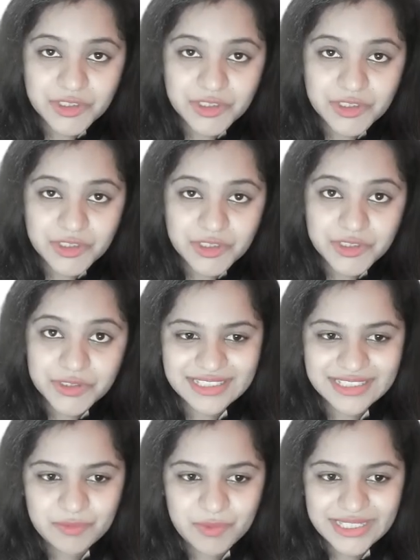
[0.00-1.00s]
vaccine. One
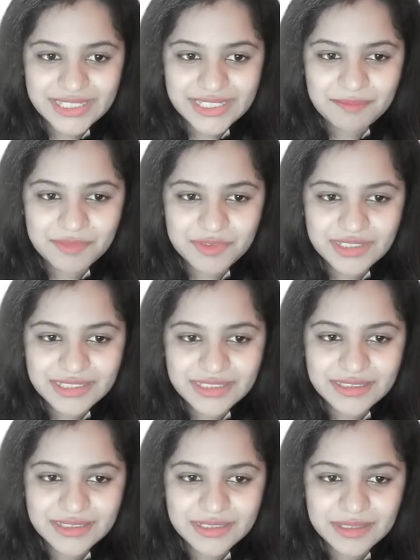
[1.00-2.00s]
example is
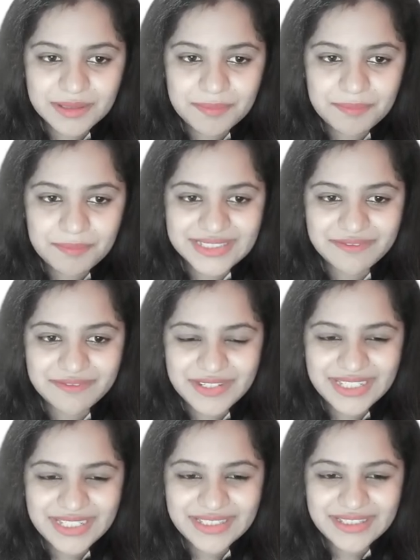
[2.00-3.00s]
PCV
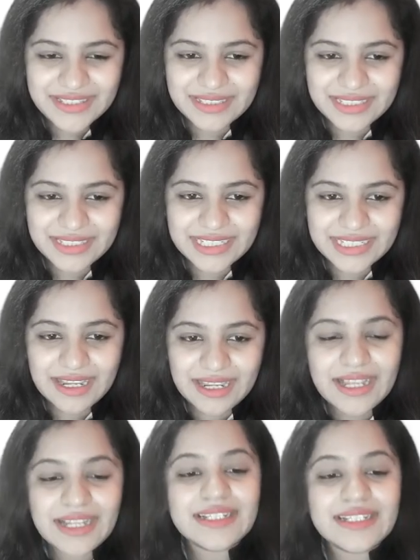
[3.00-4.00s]
13.
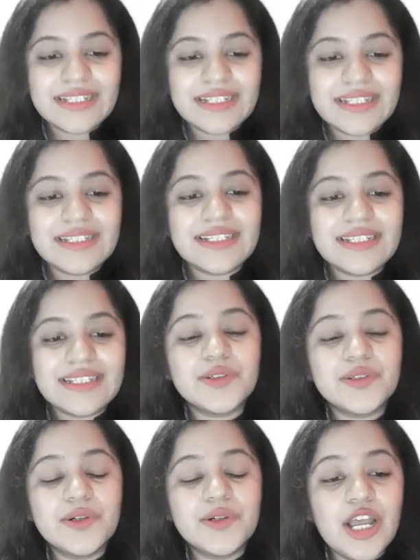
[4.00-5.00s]
That is your
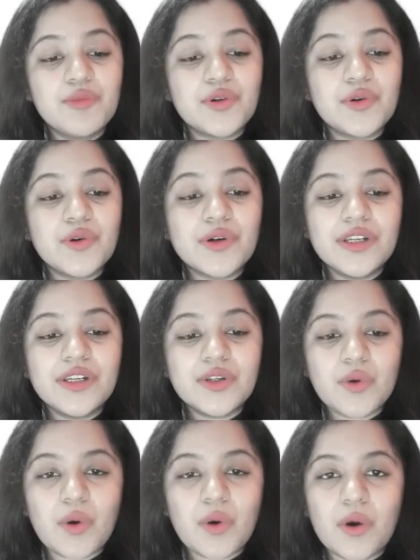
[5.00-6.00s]
pneumococcal
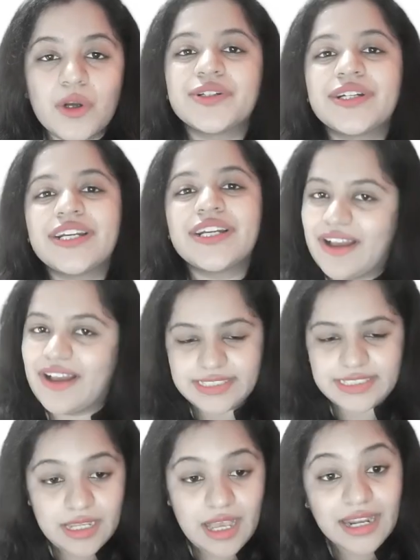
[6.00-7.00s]
conjugate vaccine.
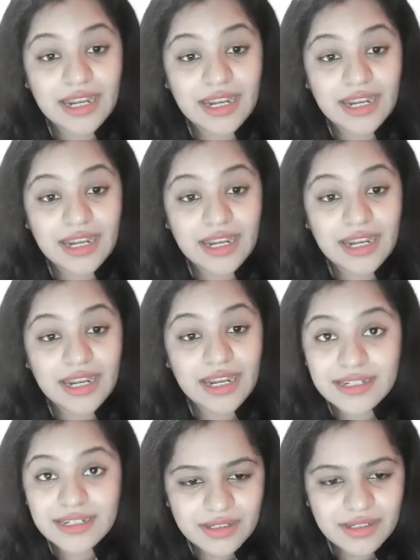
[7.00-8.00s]
Another example,
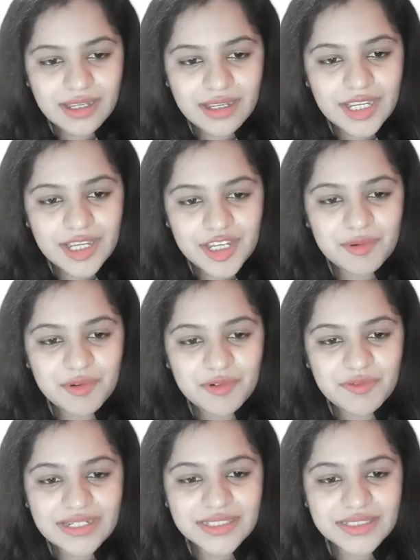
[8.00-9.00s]

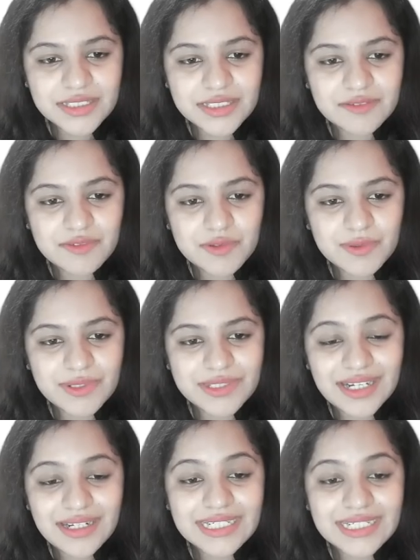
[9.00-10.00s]
Haemophilus influenza
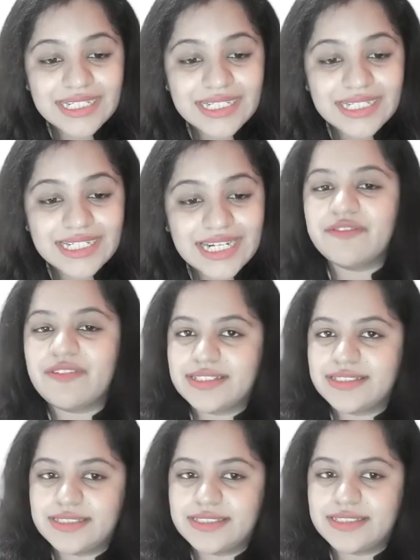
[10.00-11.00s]
type B vaccine.
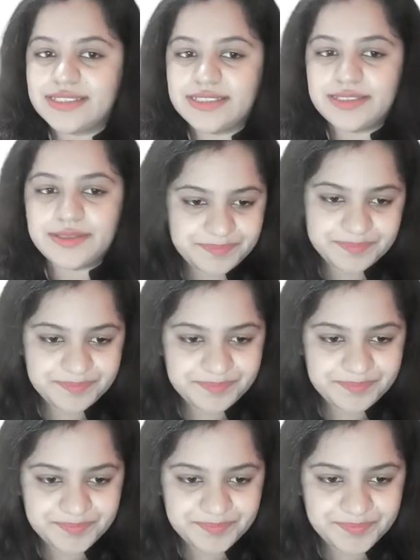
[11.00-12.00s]

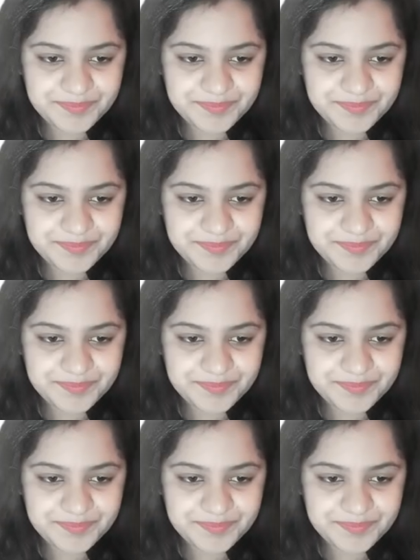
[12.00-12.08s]
Okay.